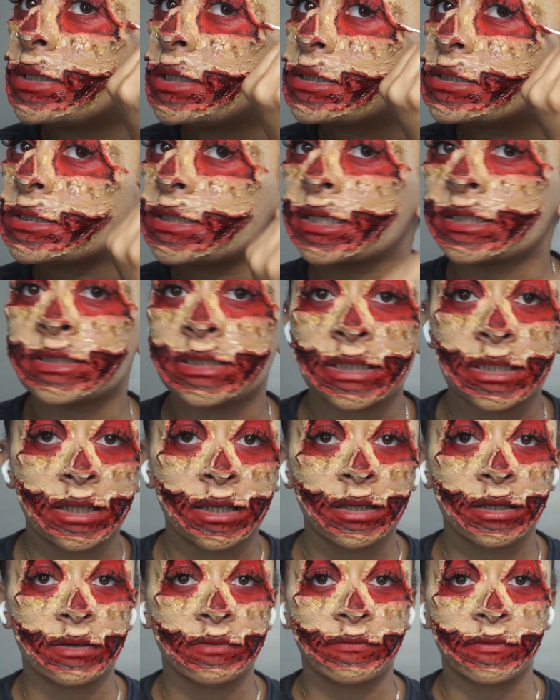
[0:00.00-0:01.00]
a sexy
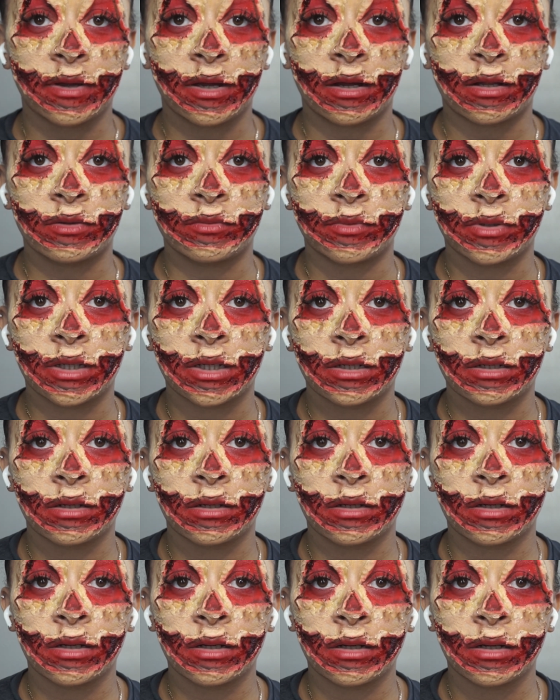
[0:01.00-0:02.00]
kitten for Halloween?
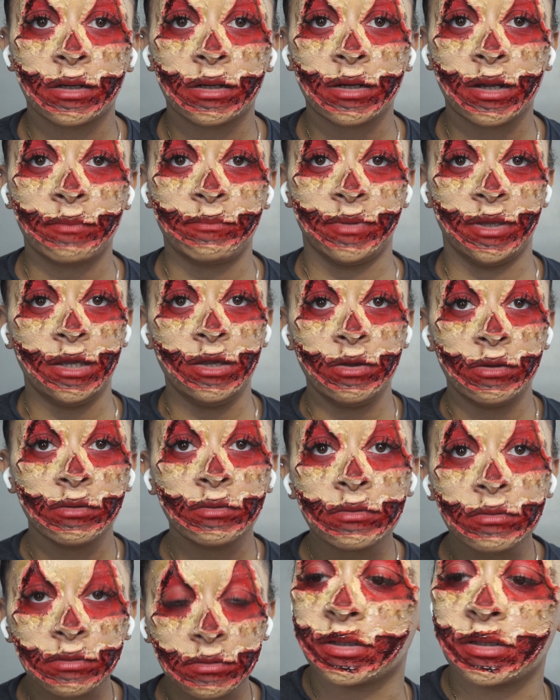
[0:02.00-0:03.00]
Not me.
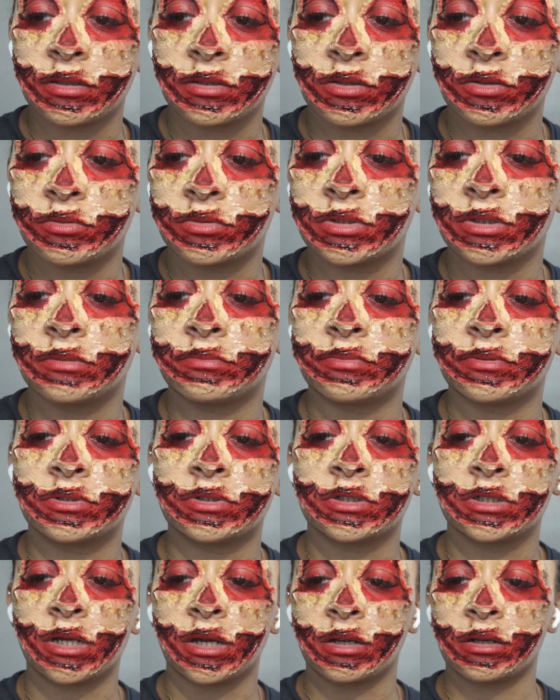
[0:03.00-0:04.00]
Another Q-tip.
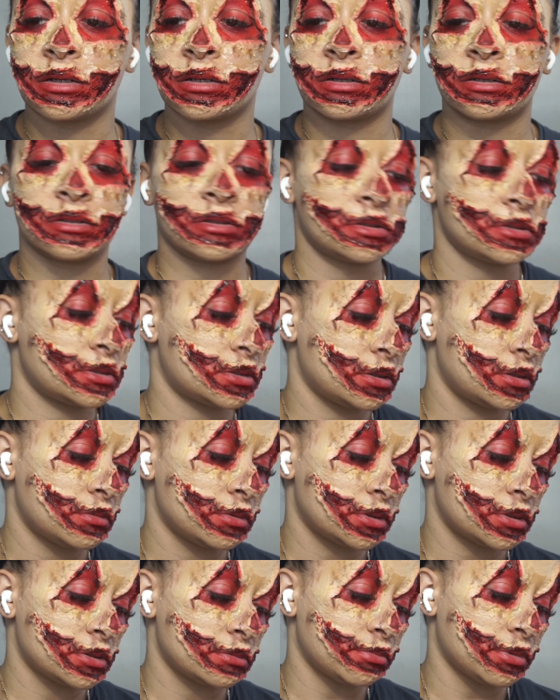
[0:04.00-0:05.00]
Check. Let's see
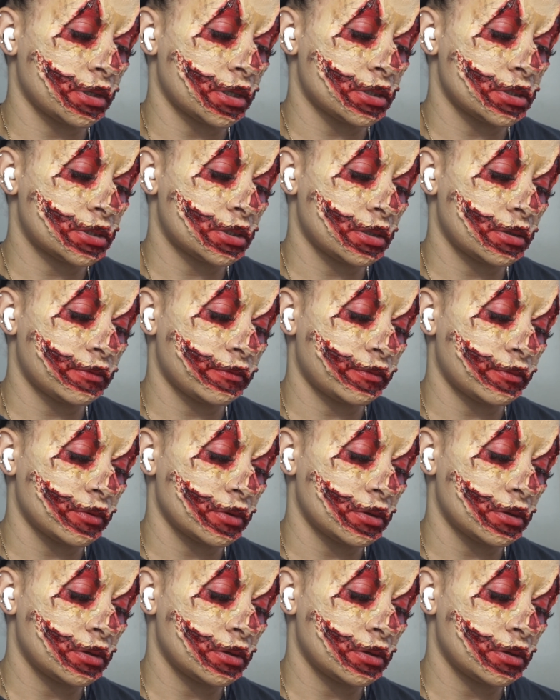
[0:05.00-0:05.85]
what this blood is hitting for.